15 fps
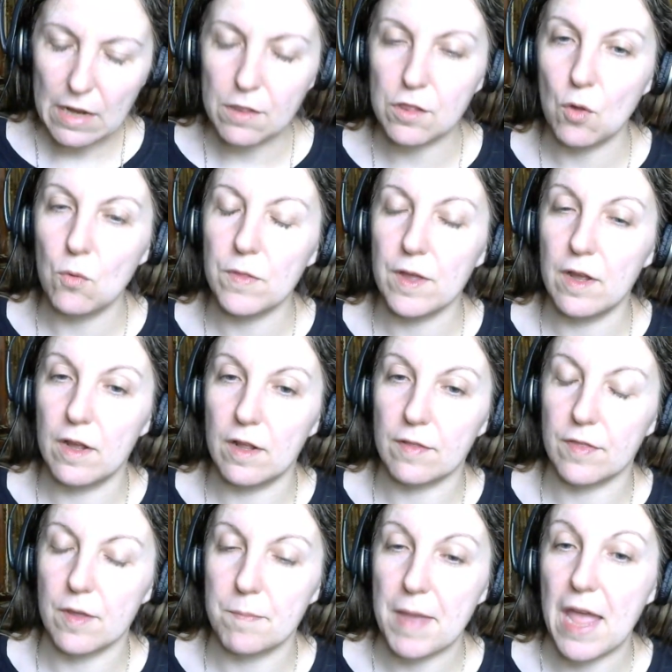so
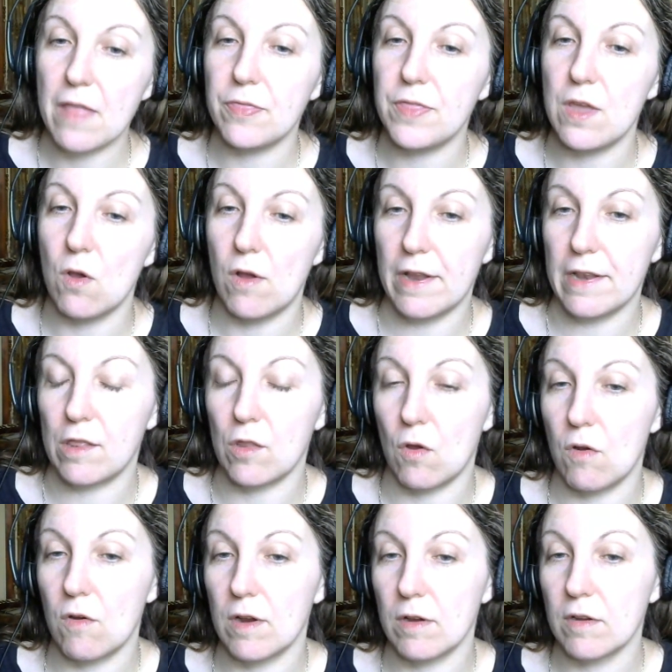the pantheons
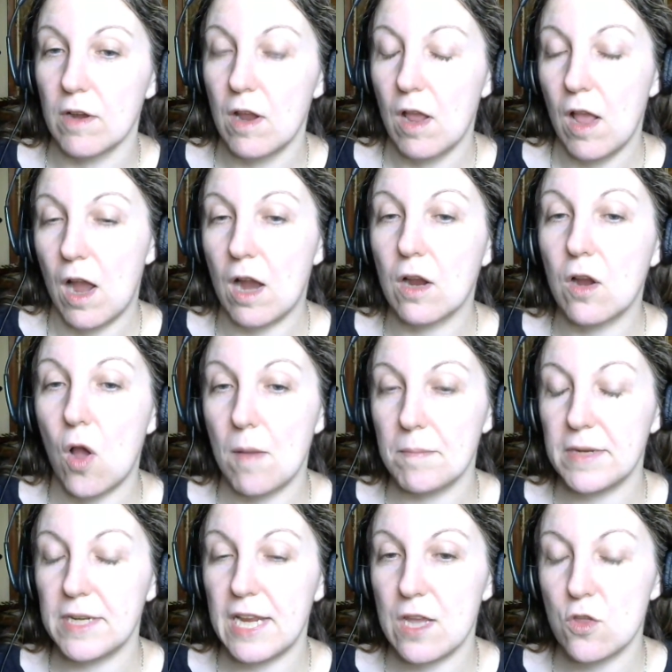are a
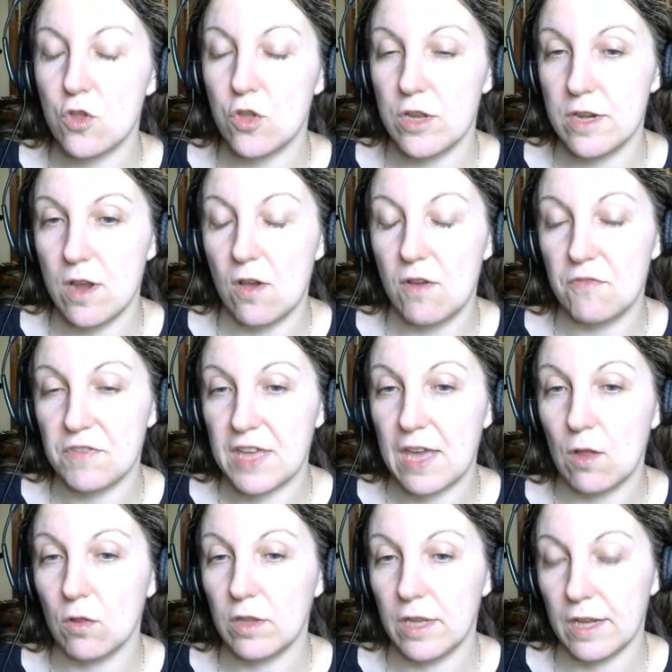combination of
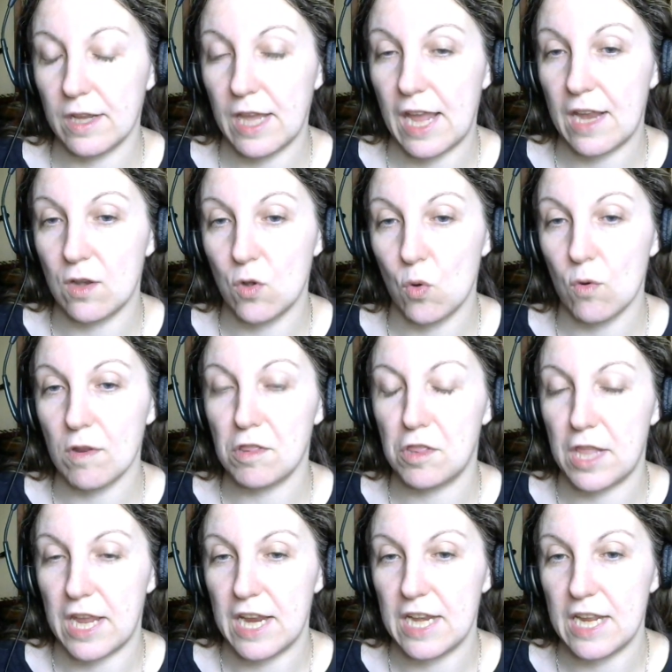Celtic and Norse
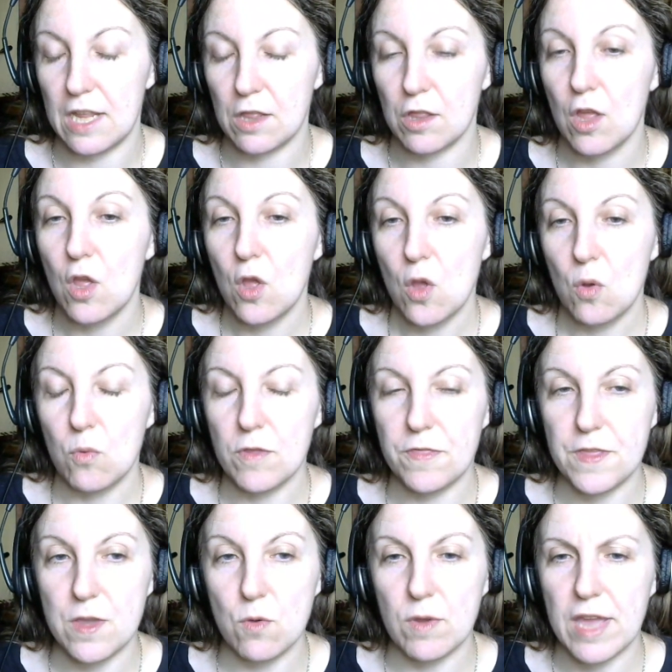deities
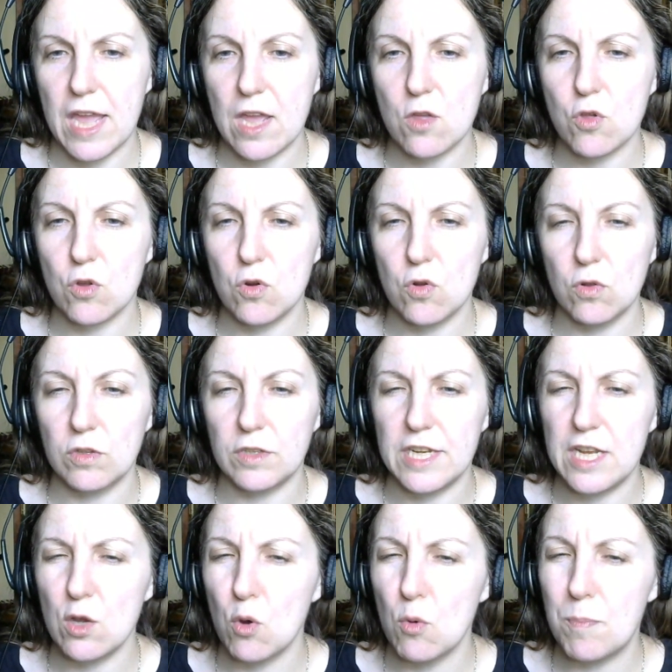with the occasional
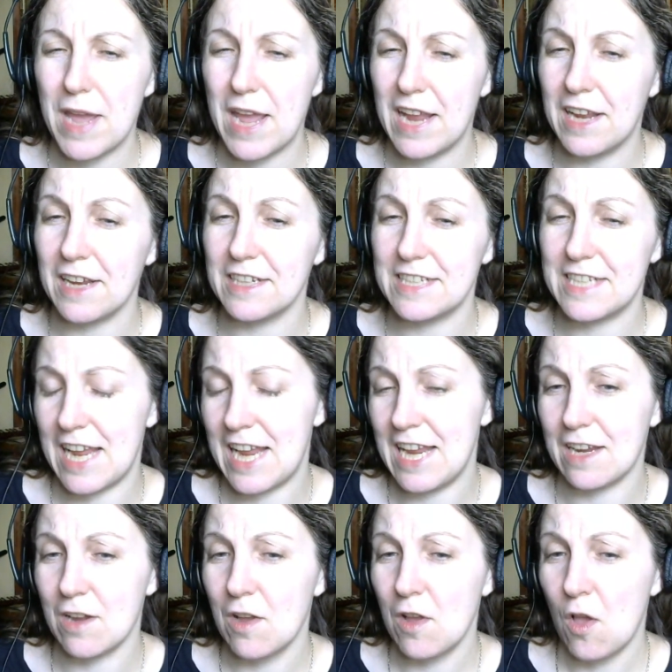neo-pagan
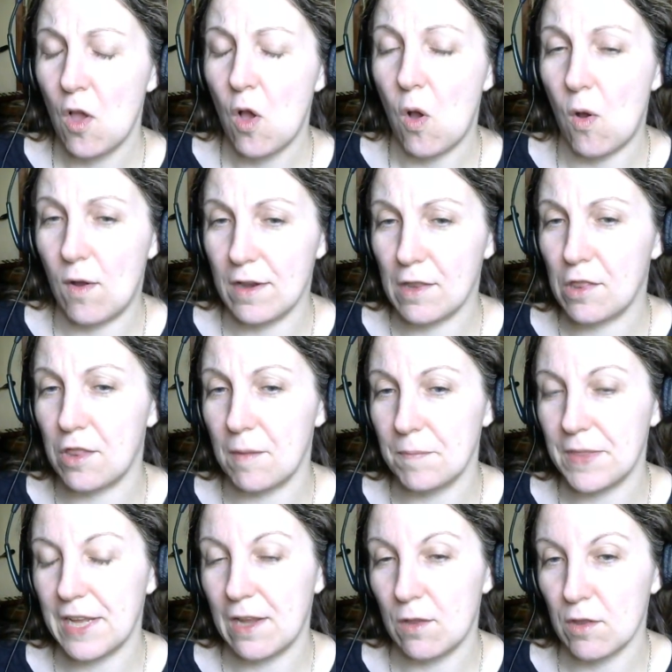take on
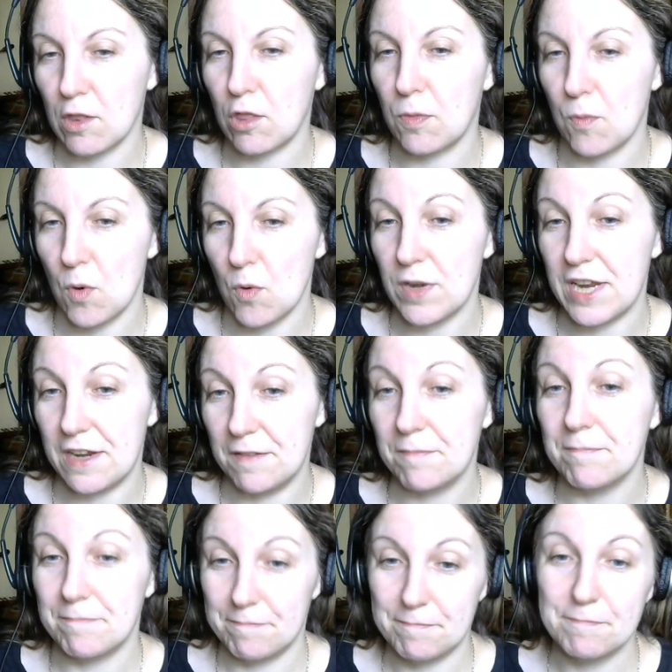something else thrown in,
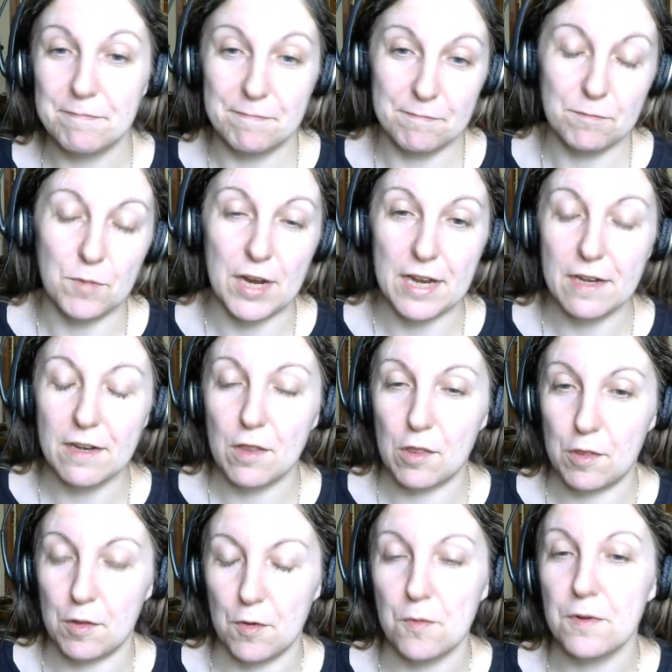right?
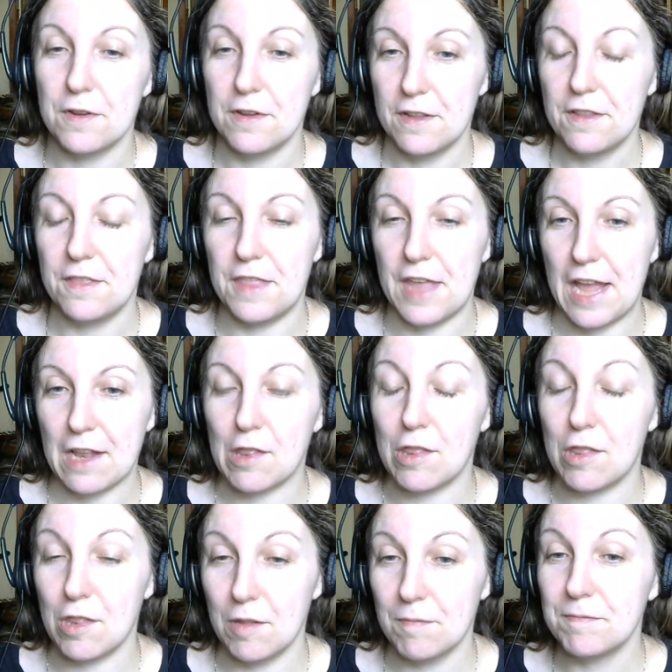So
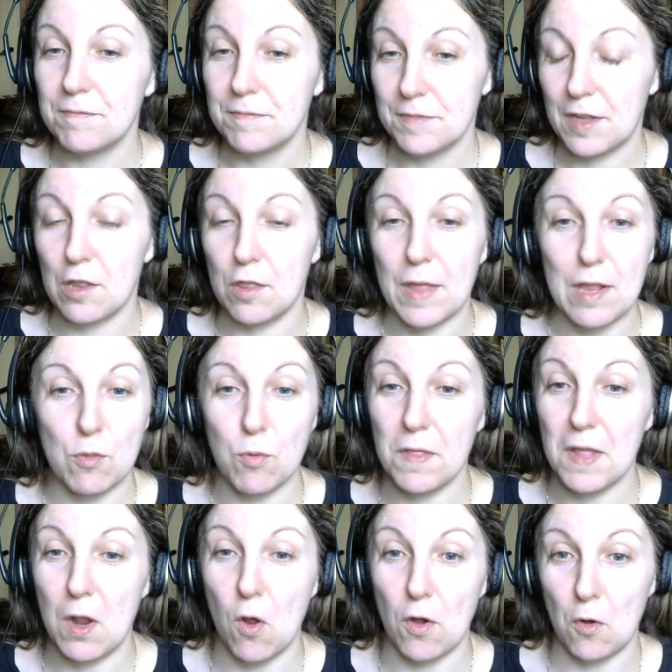that's because that's where
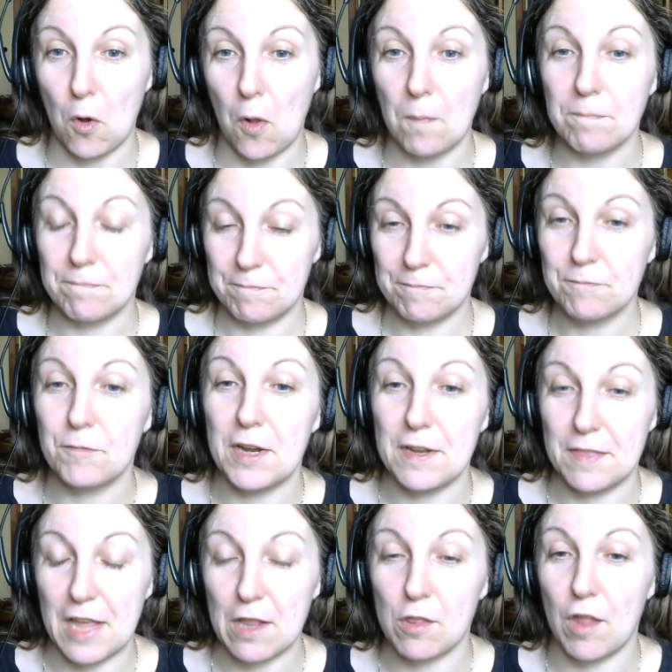they got it all,
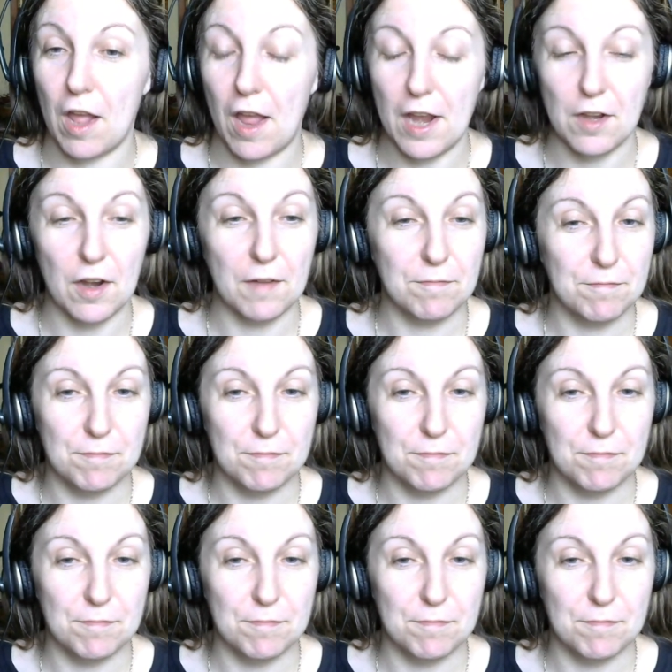right? That's I'm